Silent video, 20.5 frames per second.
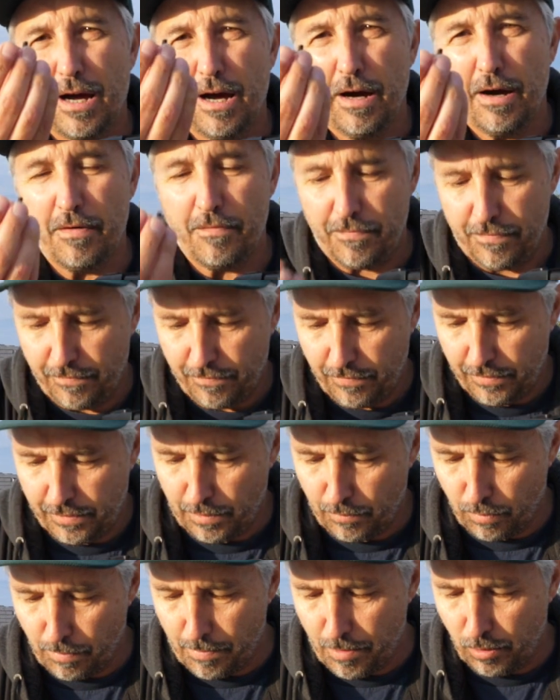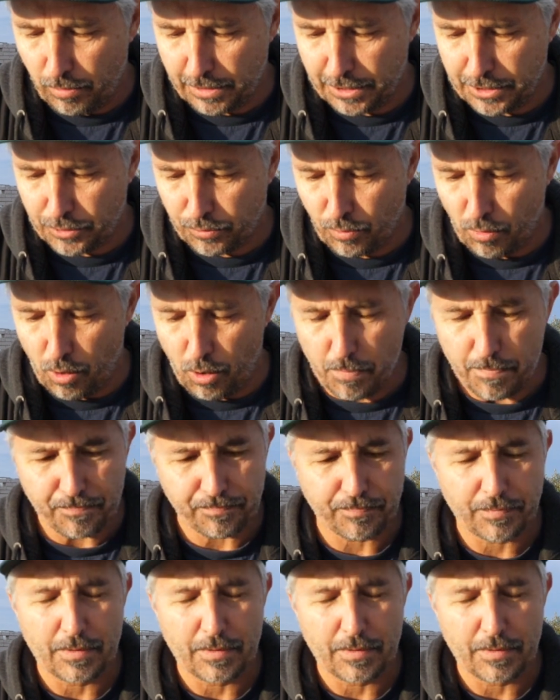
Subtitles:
of the remote control.